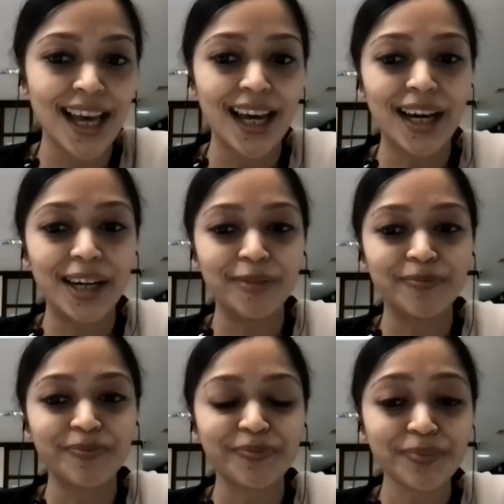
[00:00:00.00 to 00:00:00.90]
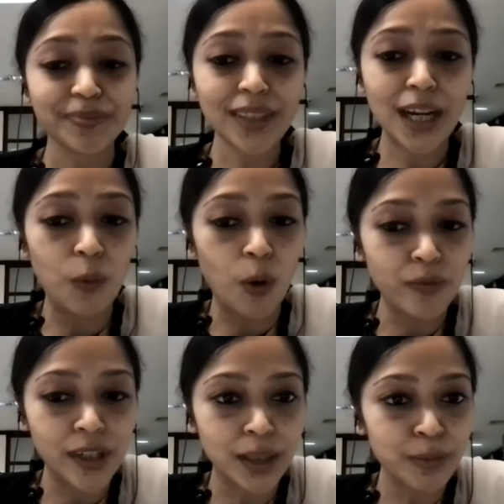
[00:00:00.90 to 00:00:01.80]
A warm
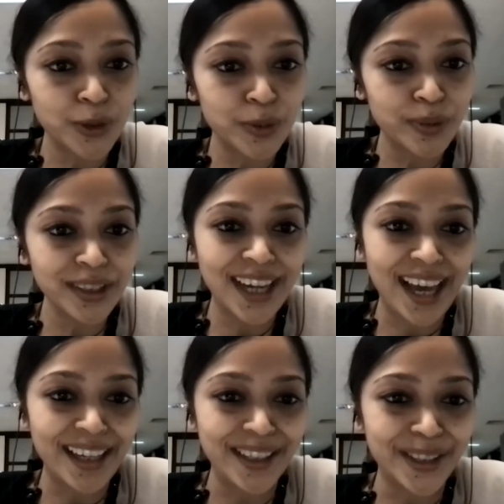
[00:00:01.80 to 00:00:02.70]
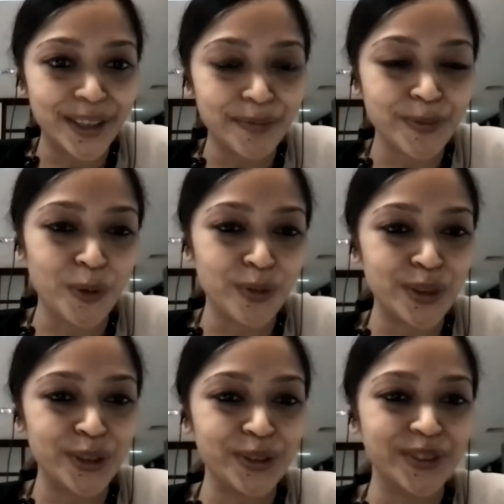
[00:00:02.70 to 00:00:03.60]
welcome to Nupur, and over
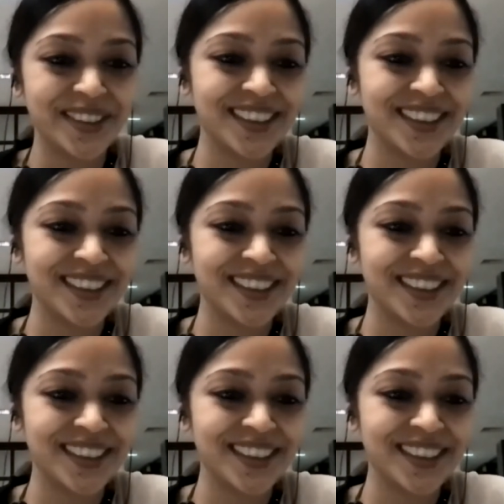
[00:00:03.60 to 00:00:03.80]
to you.